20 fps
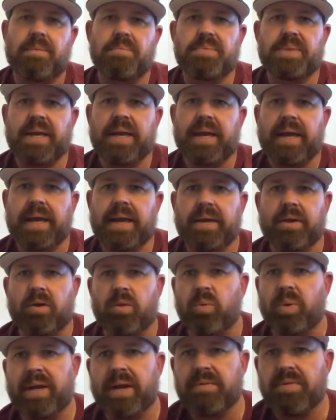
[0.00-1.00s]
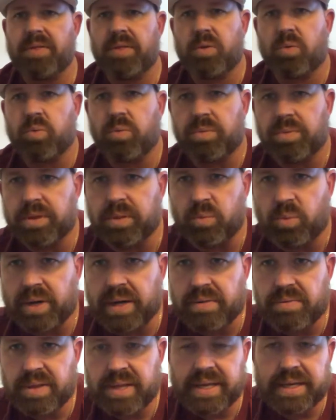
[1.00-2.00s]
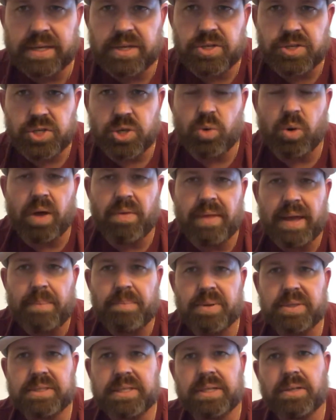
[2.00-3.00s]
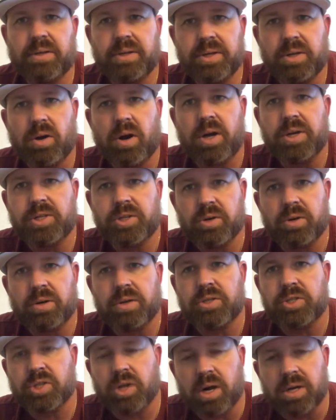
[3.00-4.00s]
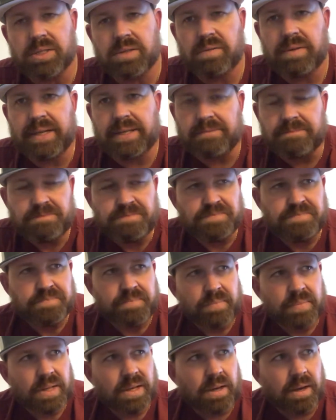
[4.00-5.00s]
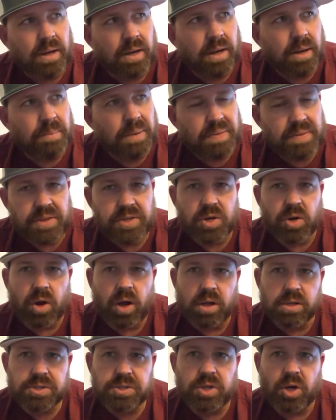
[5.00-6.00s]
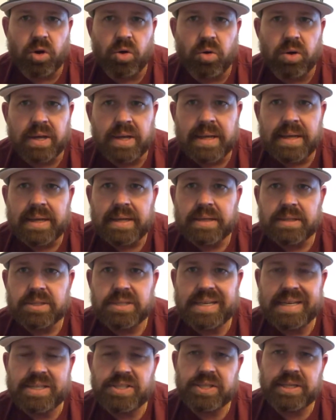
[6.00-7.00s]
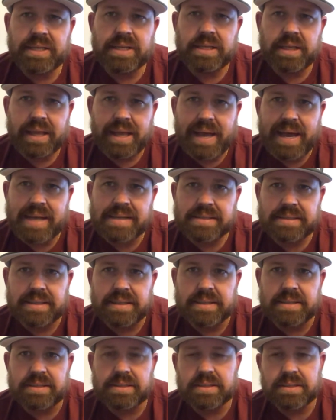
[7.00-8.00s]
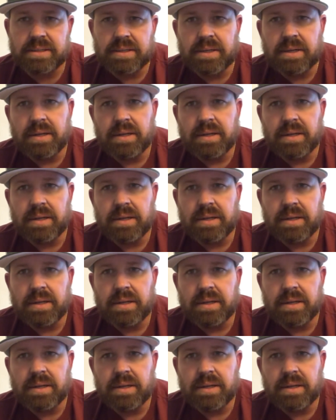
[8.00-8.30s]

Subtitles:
thing, or whatever they can do on that particular yard. You're in charge of it. And then you're also teaching classes,